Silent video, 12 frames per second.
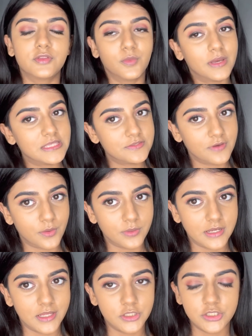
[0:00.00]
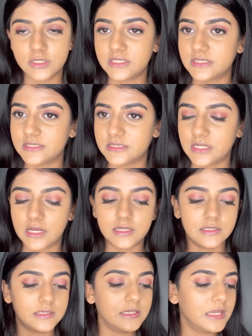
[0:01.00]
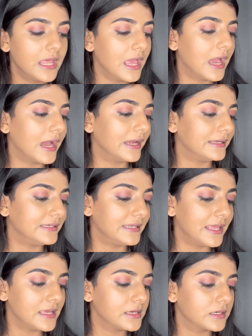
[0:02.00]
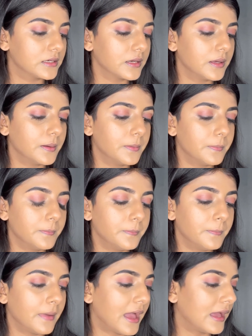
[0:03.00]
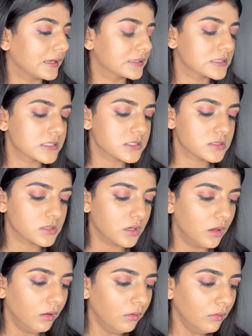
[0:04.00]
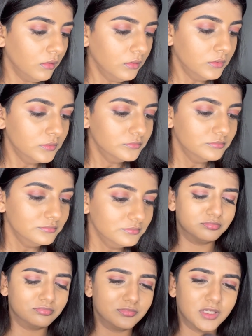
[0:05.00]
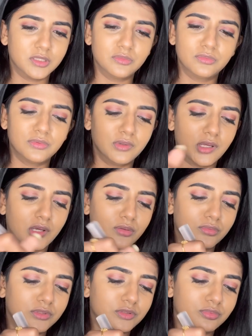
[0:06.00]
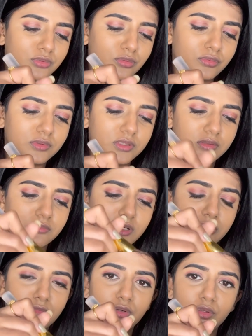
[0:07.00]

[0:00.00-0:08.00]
once foundation is done, I take Mac's. I don't know how it's broken, but I'm gonna